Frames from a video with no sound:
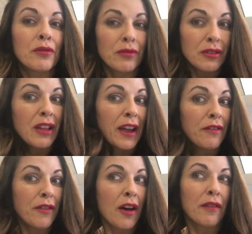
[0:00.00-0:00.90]

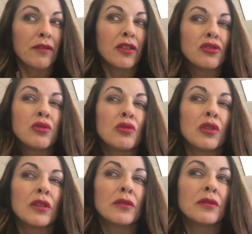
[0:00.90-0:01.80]
life of the
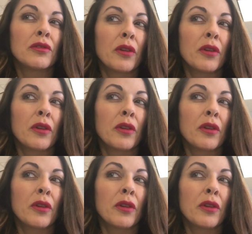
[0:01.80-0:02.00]
tool.